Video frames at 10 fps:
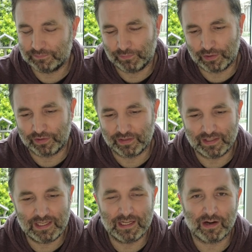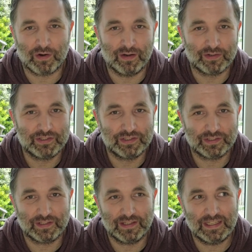were eating our
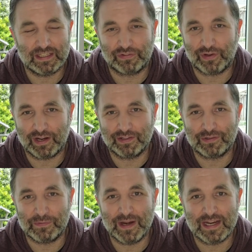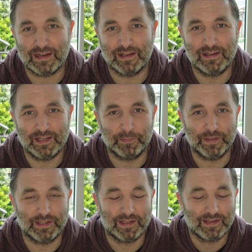lunch, it started to rain a little
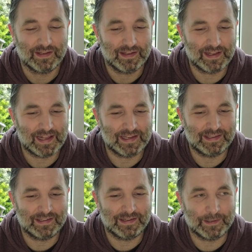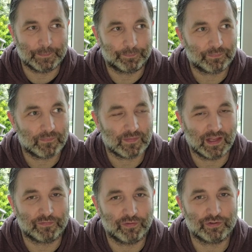bit. And
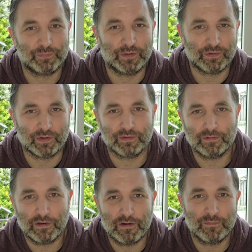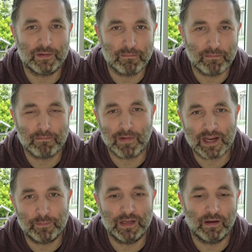at first we thought, oh, we
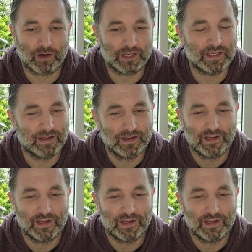might be lucky.